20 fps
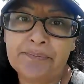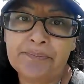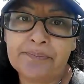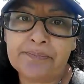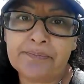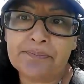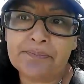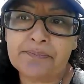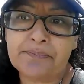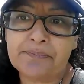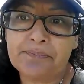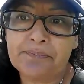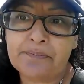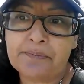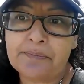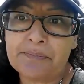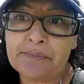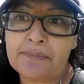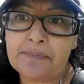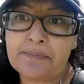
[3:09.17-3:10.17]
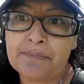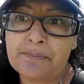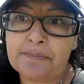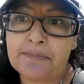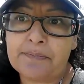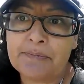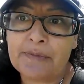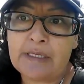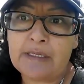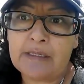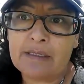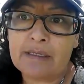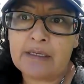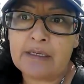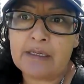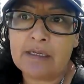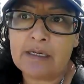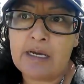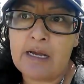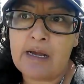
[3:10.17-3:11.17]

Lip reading: [no speech]